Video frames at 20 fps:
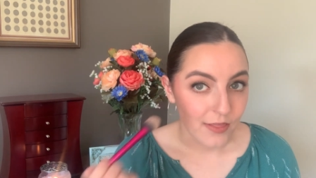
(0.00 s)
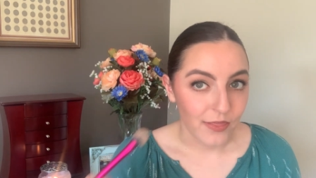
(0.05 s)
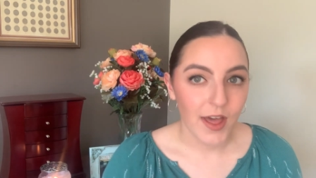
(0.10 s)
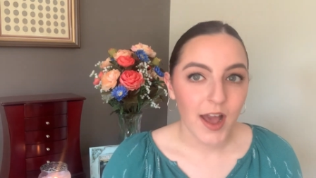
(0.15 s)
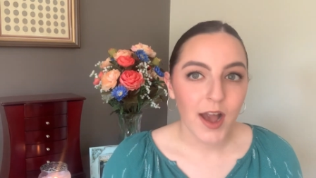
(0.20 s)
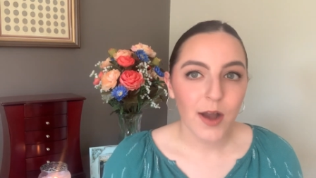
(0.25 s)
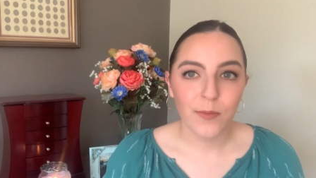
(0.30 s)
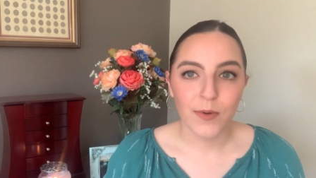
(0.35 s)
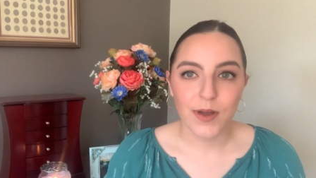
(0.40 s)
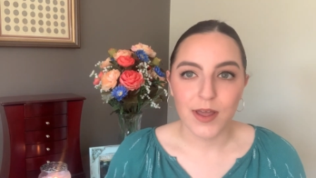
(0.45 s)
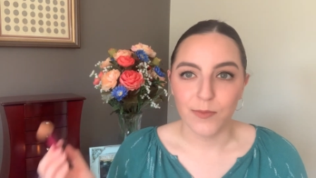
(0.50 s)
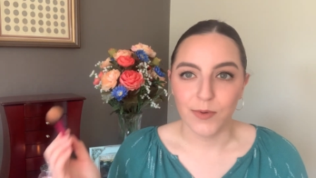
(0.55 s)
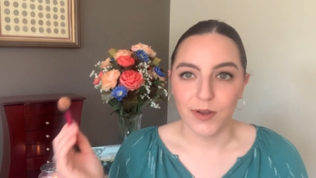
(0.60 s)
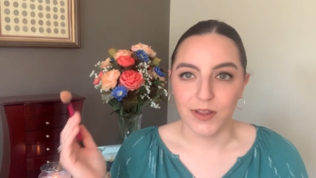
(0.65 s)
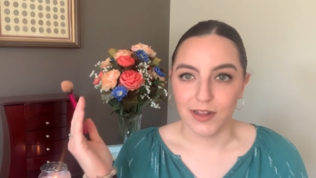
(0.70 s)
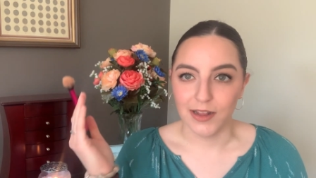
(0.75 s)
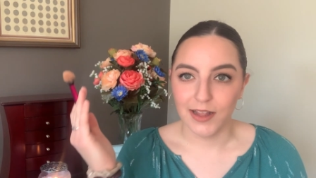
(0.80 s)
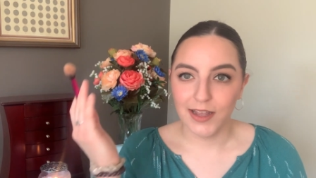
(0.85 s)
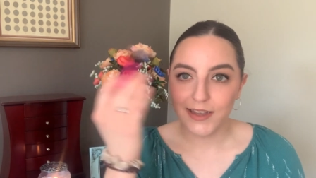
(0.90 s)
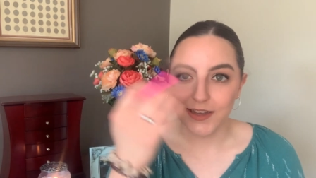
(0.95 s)
That way, when
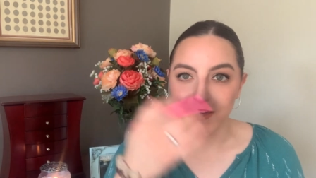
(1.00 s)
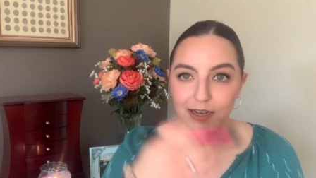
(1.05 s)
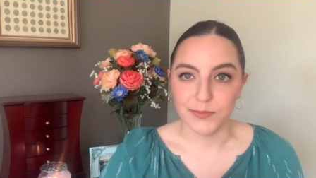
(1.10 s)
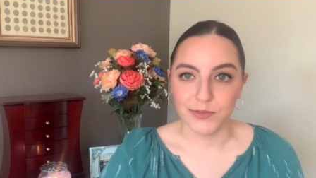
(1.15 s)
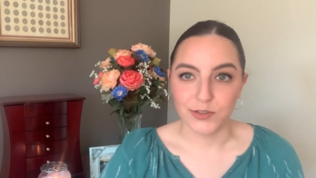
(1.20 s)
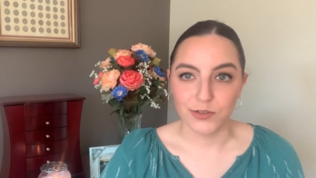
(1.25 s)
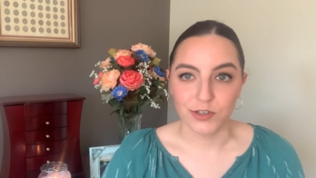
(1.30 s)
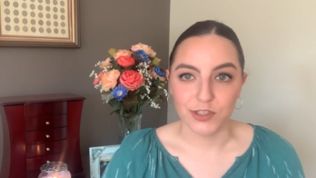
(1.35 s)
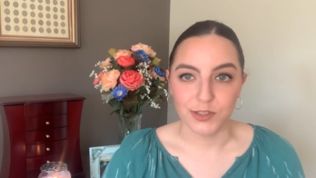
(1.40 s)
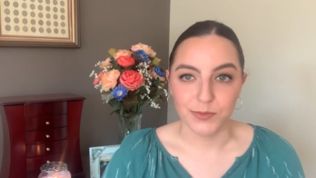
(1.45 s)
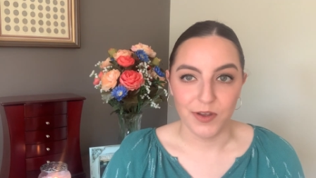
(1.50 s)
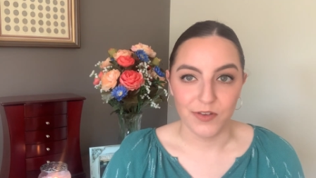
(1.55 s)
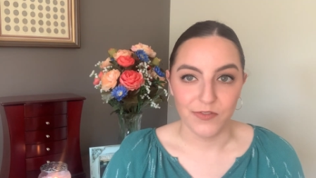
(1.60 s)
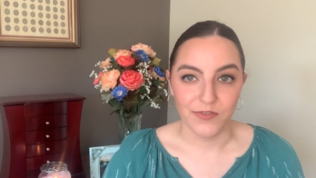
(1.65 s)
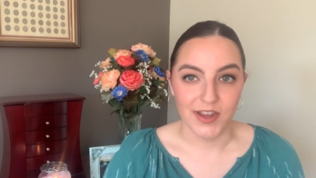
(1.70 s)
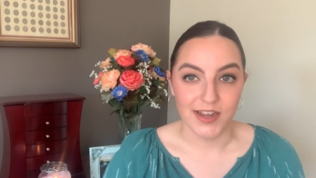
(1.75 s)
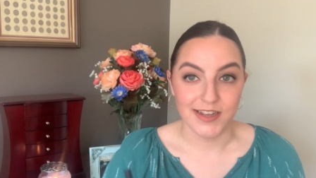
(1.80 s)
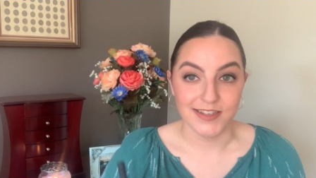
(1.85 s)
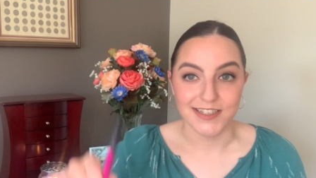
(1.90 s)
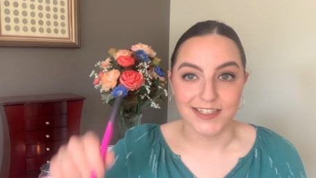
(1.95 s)
the light comes towards my
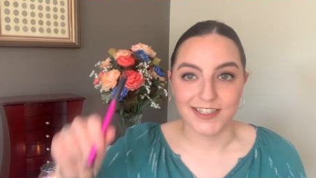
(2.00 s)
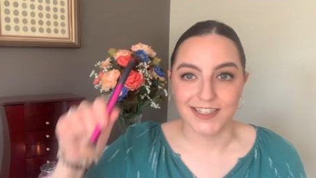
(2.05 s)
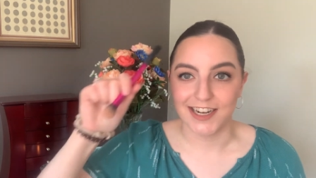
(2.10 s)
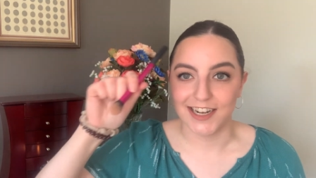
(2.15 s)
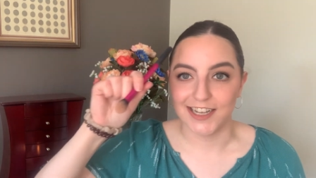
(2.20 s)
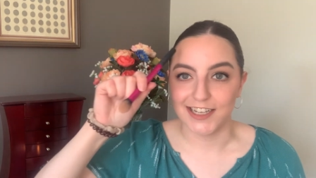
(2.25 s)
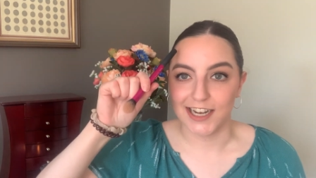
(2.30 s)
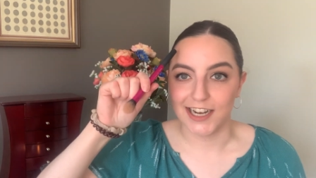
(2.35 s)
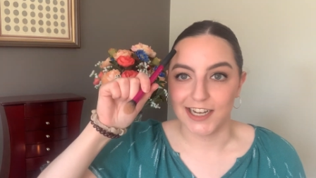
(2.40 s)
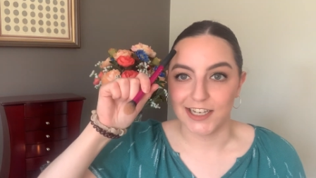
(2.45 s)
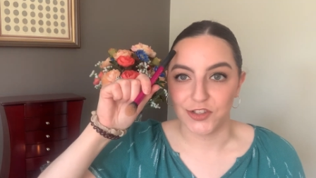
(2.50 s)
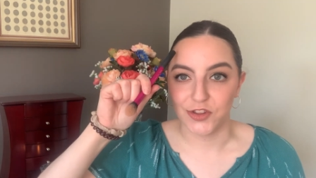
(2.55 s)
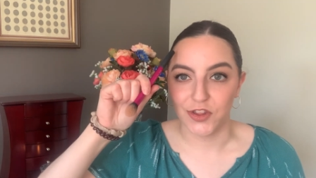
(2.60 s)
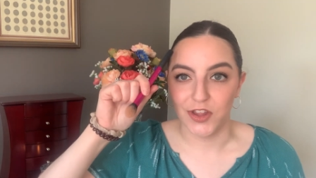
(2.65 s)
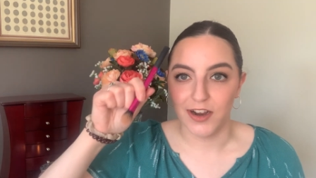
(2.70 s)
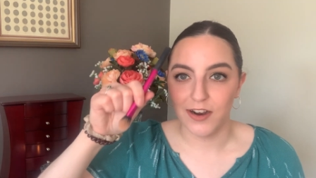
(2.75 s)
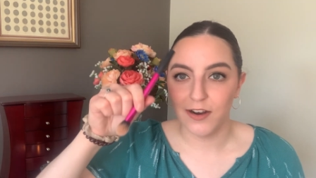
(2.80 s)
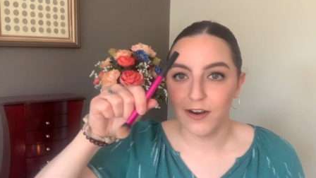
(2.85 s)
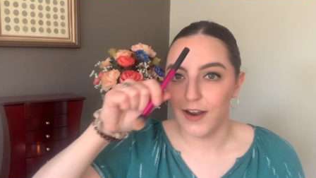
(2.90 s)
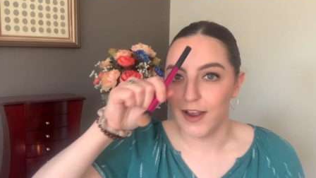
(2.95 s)
face, it's gonna catch
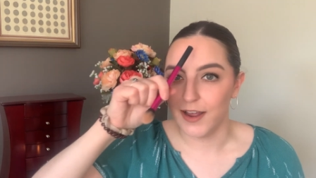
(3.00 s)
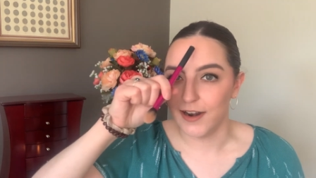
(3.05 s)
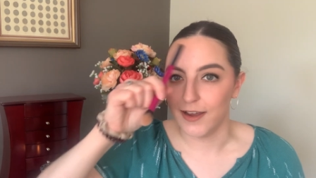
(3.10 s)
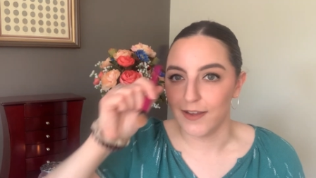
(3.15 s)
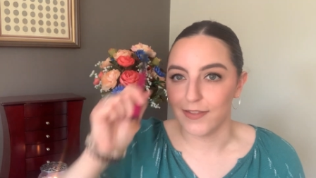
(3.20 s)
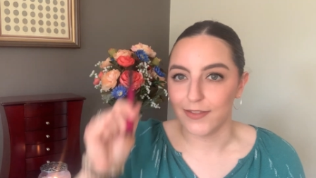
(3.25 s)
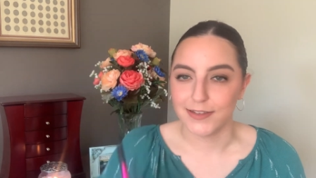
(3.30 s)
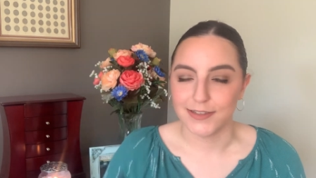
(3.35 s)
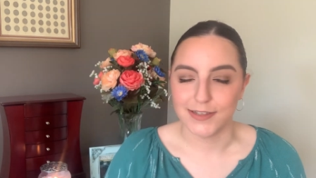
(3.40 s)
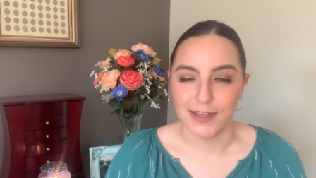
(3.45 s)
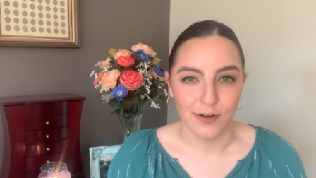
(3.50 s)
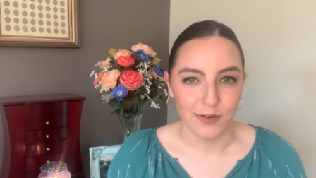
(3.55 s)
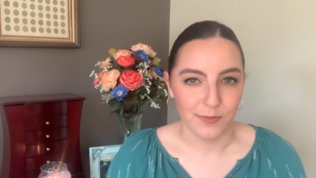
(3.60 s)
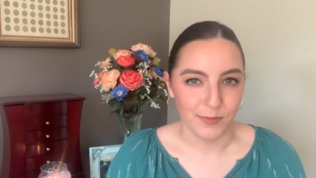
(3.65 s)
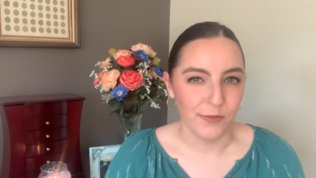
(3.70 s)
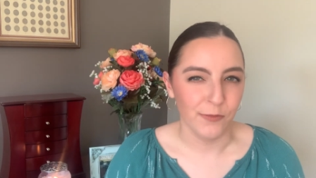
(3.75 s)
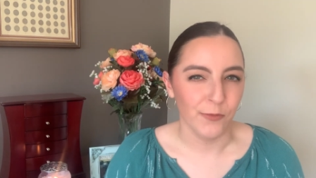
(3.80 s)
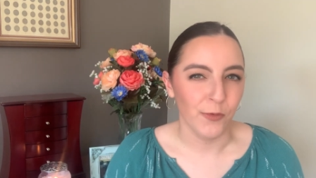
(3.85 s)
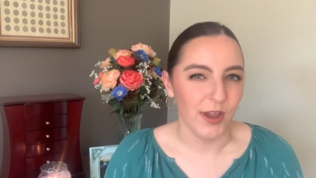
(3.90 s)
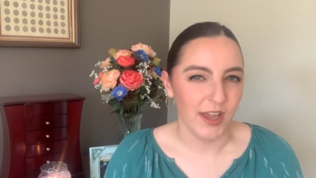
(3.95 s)
there and not the center of
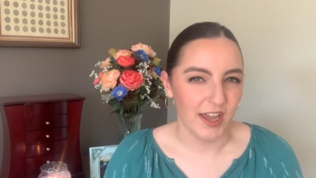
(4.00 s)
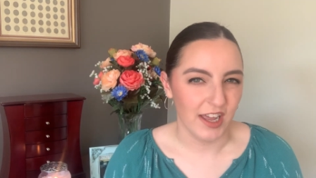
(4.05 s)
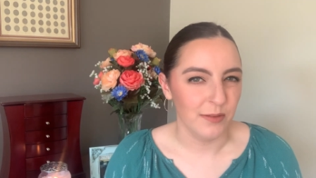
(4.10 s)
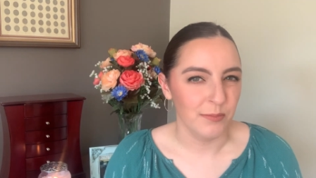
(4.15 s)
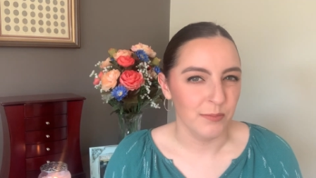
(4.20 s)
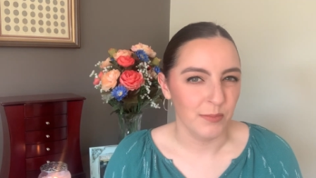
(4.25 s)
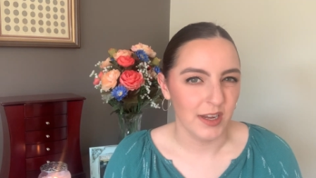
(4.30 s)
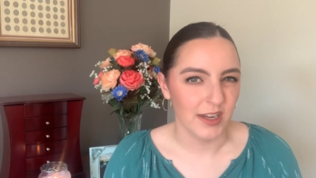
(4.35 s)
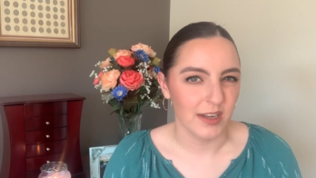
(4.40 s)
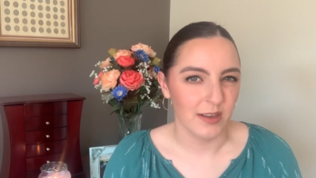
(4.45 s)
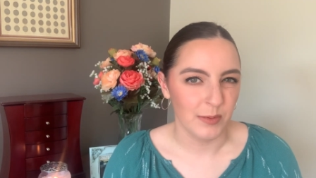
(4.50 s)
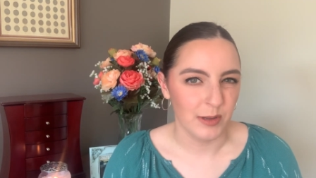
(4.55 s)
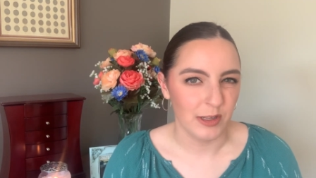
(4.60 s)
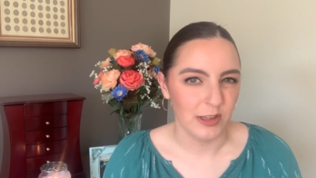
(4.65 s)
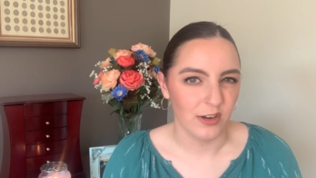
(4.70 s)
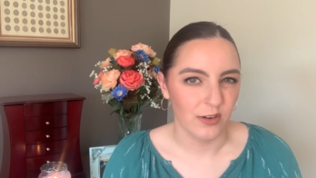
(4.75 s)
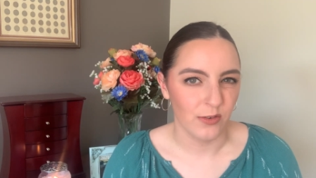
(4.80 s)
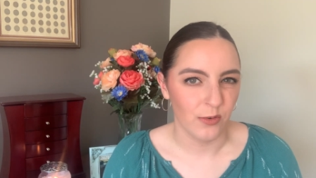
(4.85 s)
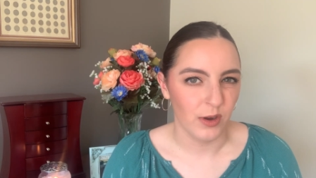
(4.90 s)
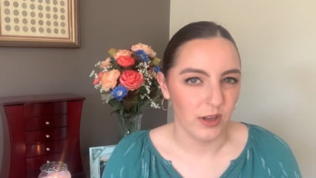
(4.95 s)
my forehead, making me
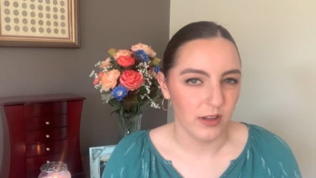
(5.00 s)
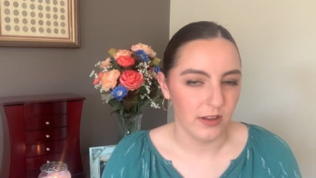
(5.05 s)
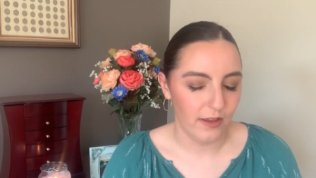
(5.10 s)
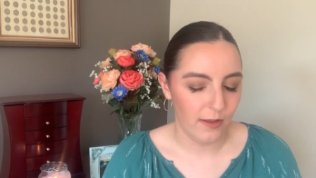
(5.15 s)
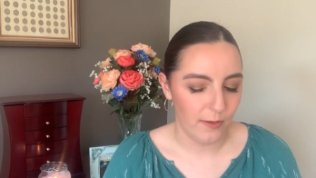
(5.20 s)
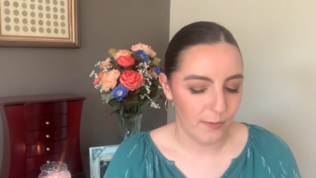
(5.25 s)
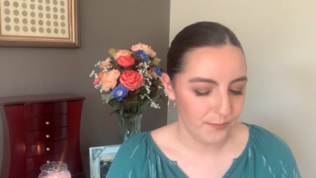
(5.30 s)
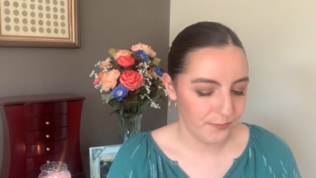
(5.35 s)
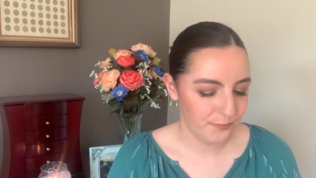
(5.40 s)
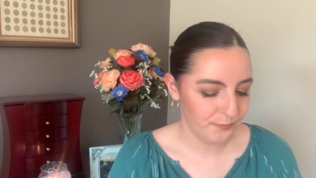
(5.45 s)
look oily.